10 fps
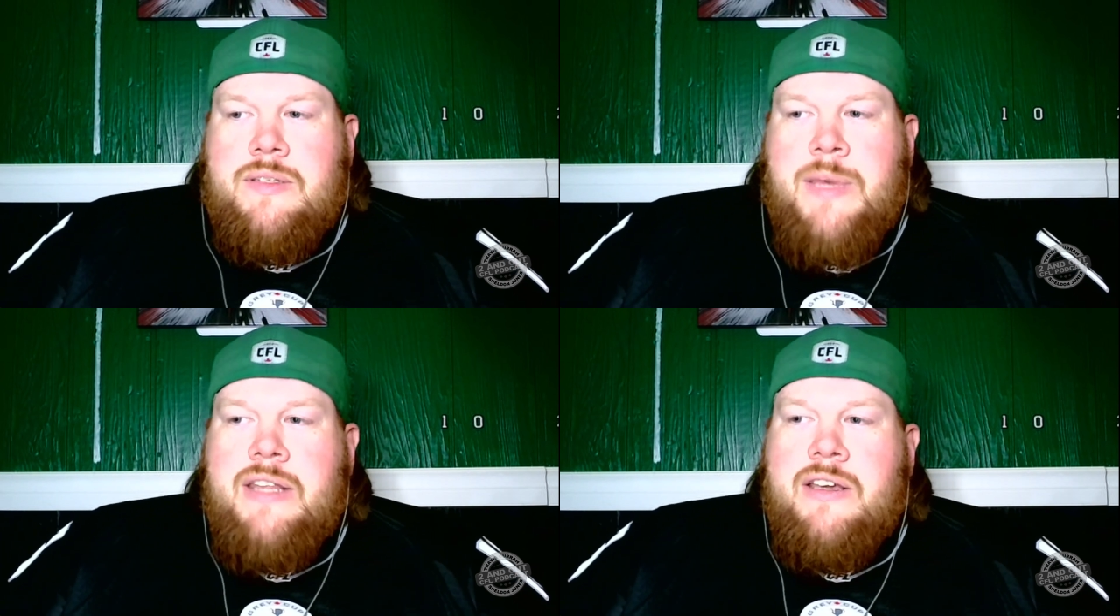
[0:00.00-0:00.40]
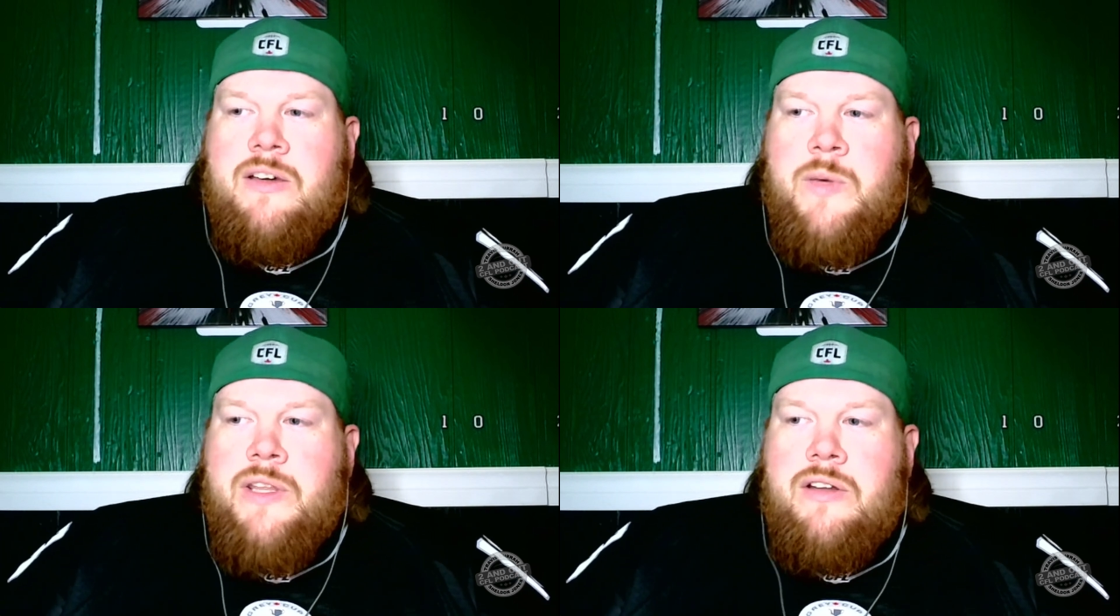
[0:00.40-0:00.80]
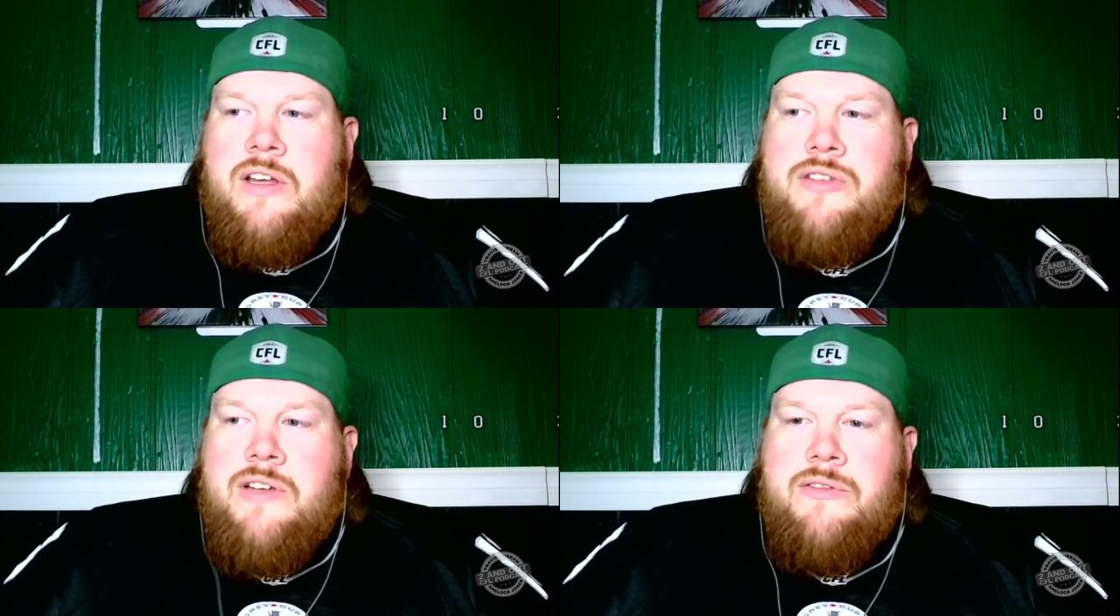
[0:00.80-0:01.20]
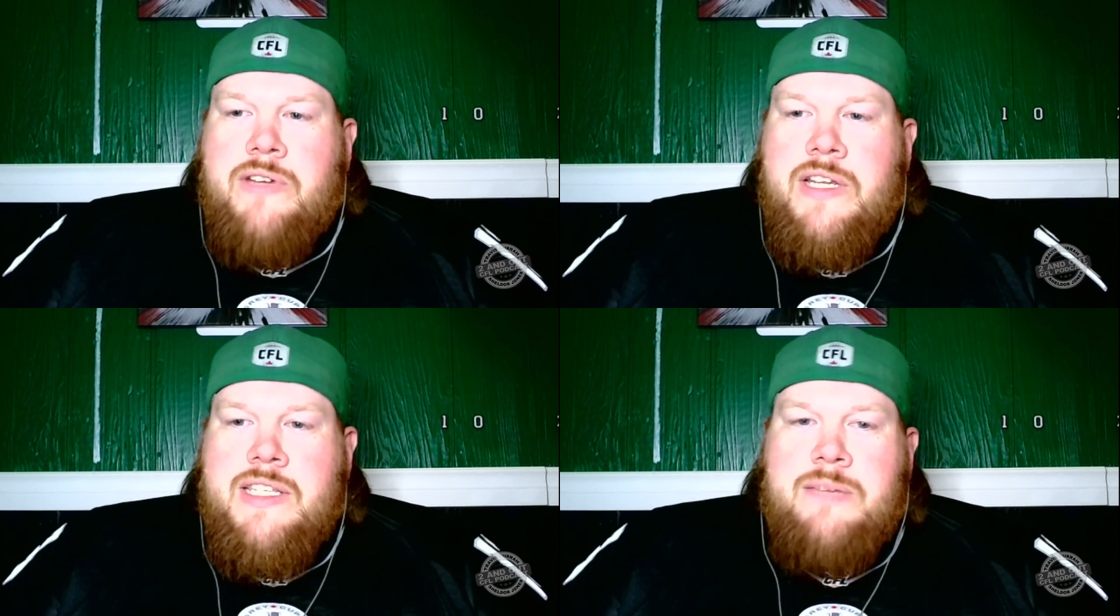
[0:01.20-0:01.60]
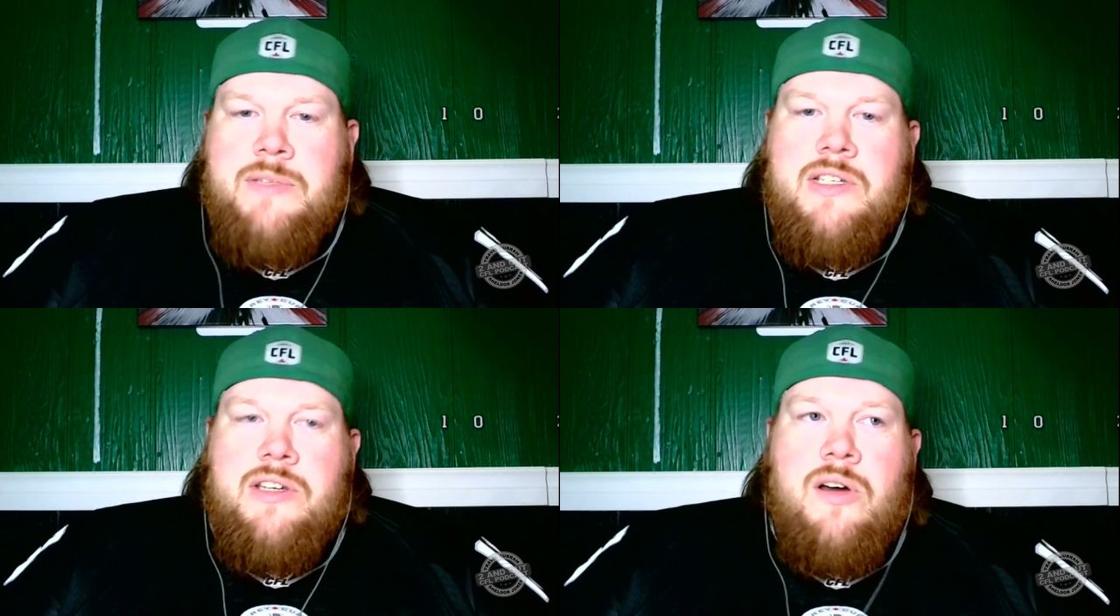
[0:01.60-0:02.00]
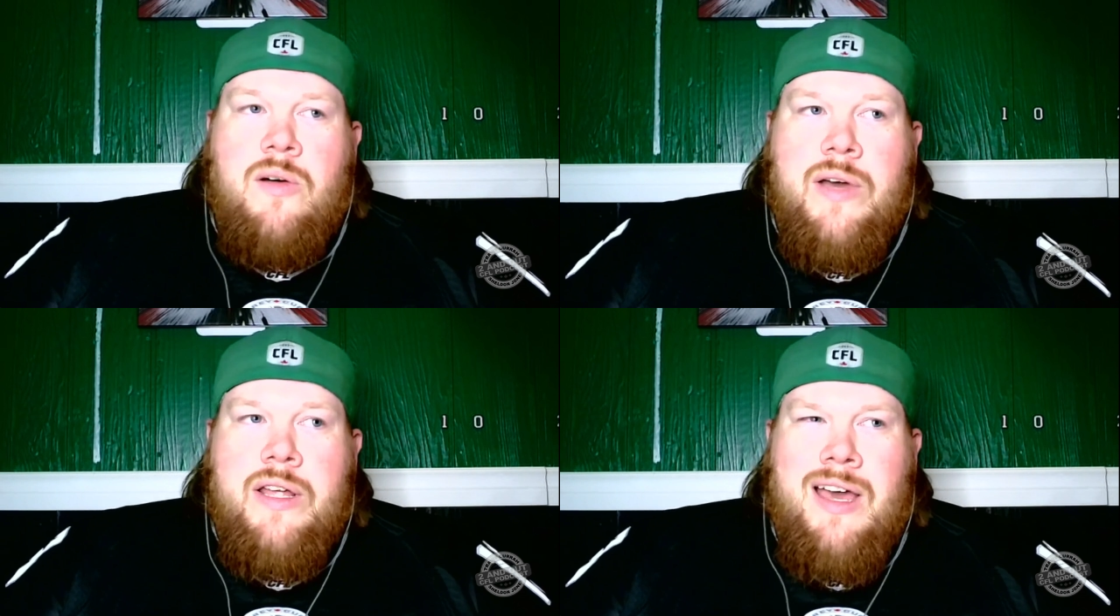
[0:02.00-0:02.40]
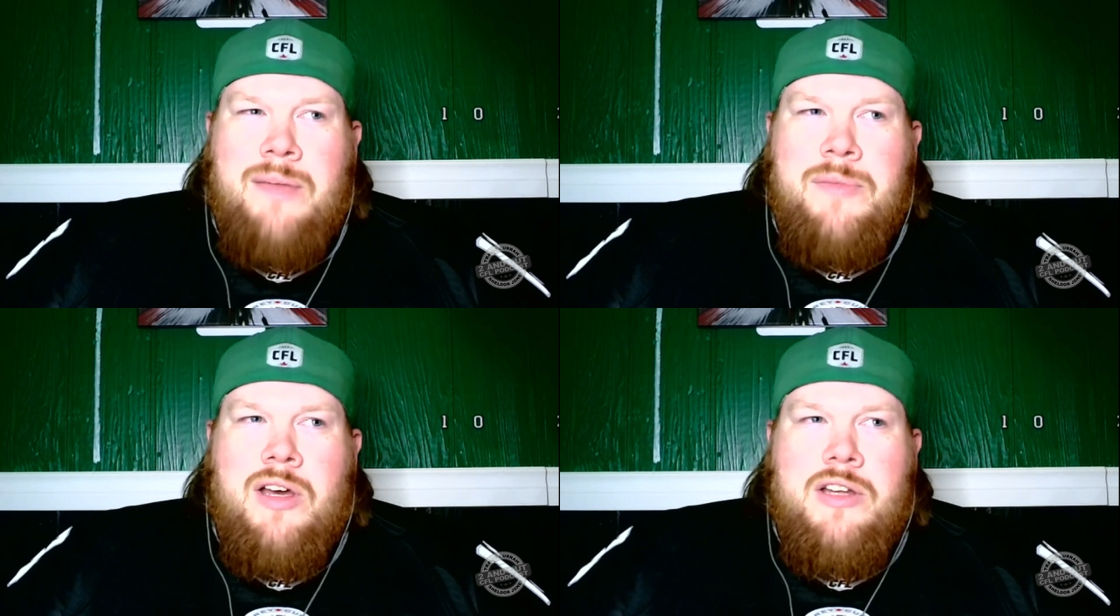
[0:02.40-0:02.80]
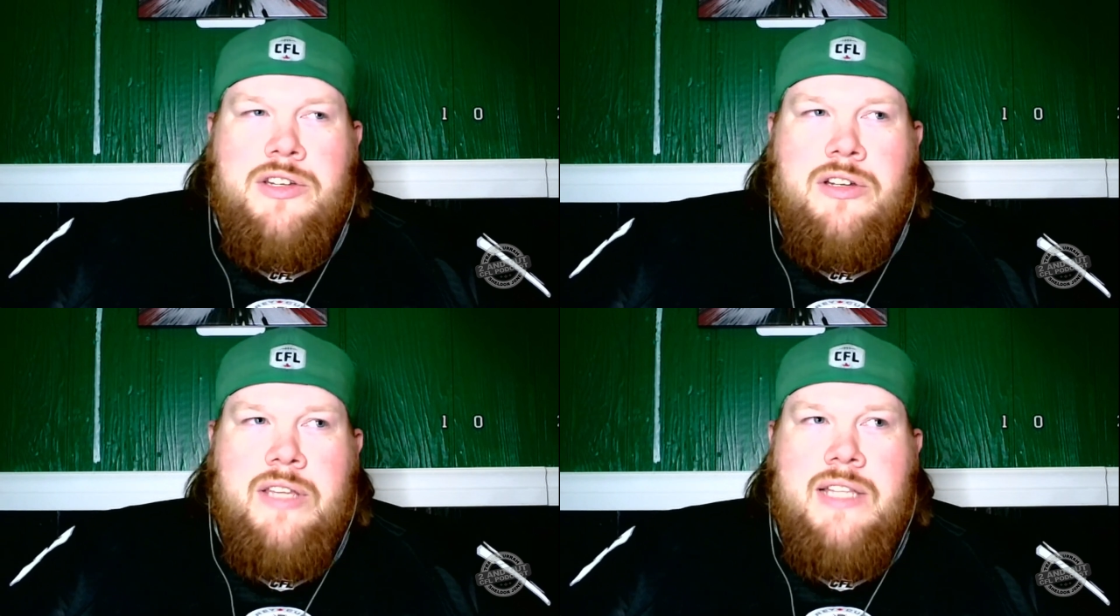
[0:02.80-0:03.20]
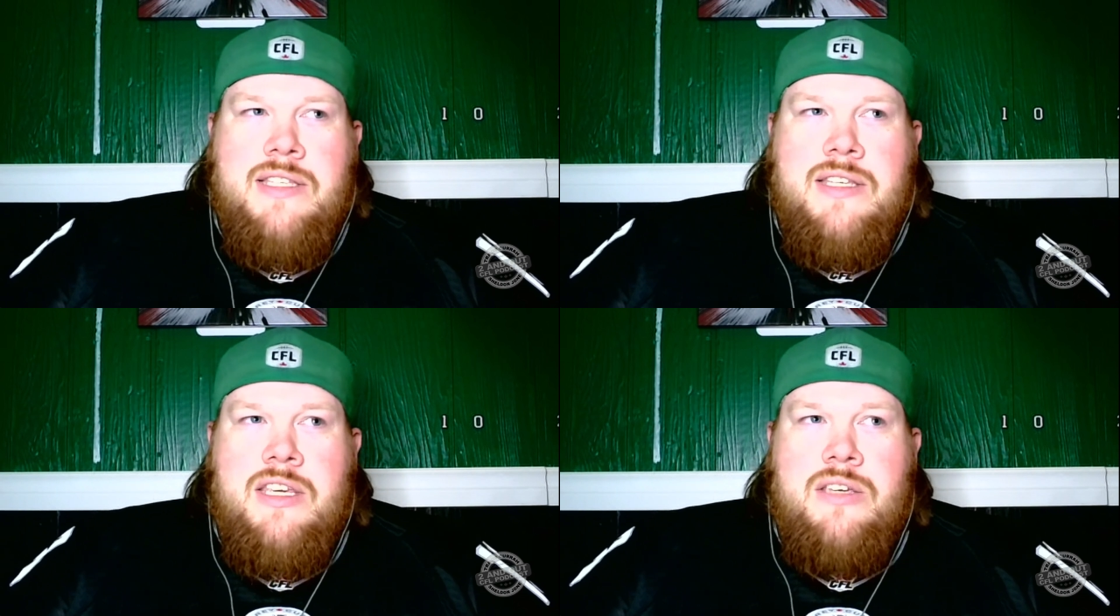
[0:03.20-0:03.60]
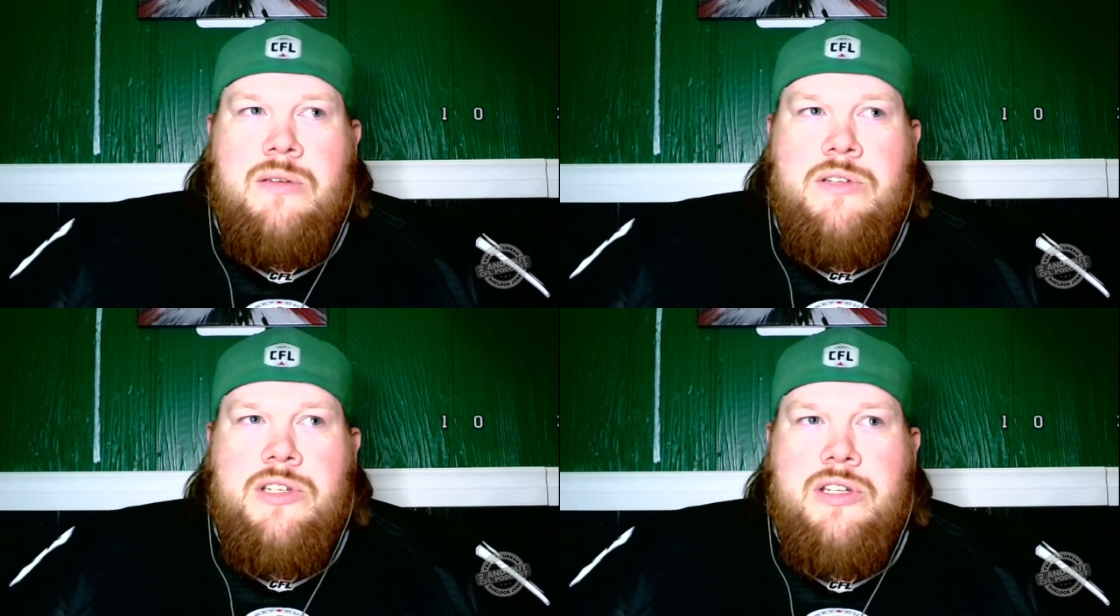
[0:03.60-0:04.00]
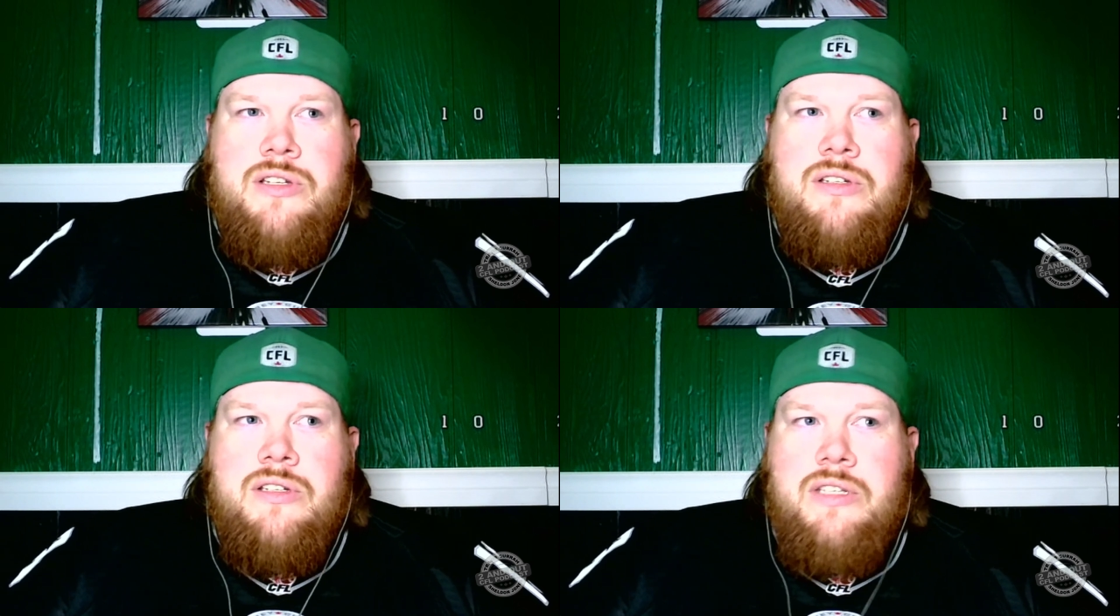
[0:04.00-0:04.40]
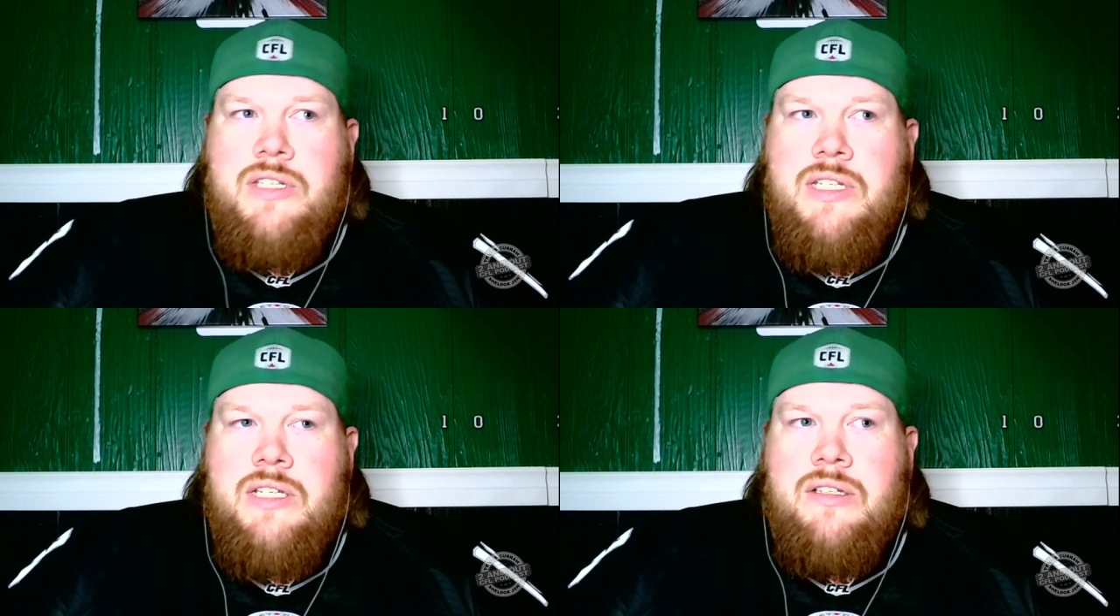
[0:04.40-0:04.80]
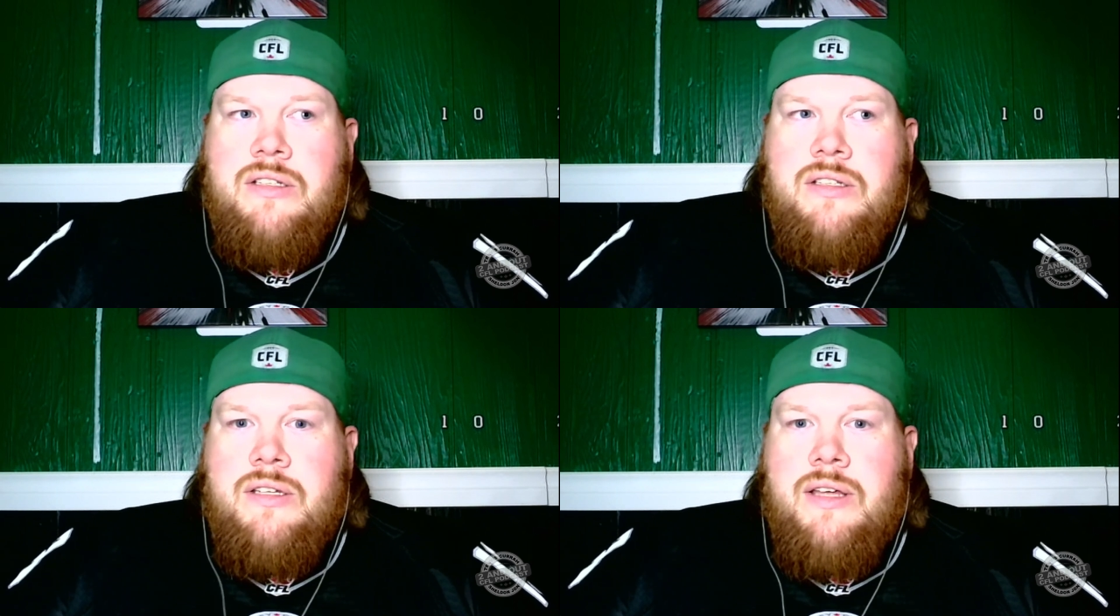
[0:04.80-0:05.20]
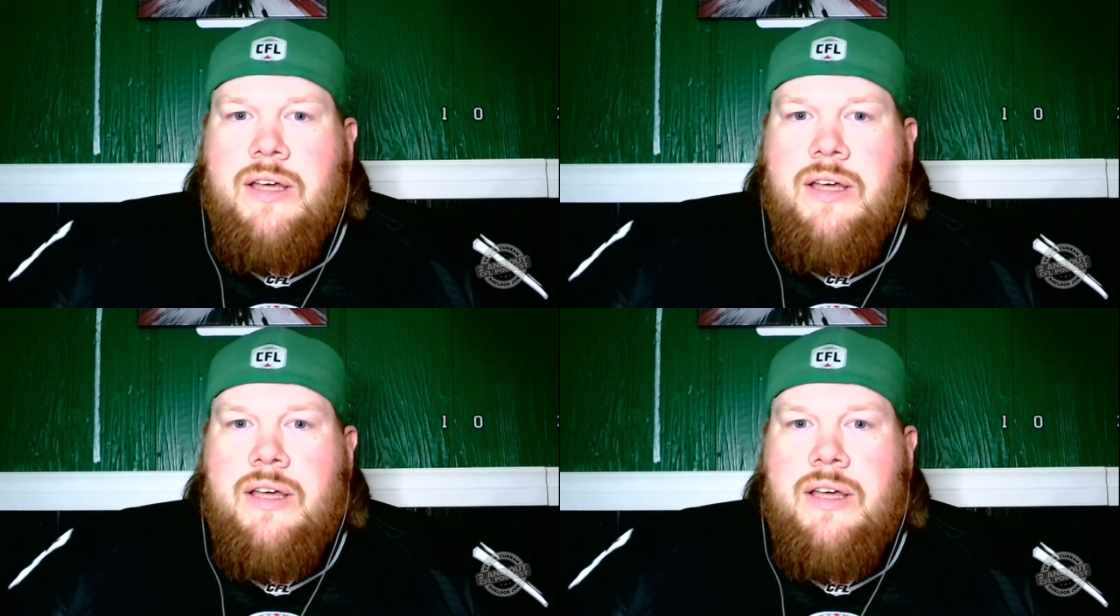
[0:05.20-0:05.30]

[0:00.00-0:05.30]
depending on whether or not Trevor Reid is able to go, I'm not sure that's a huge deal,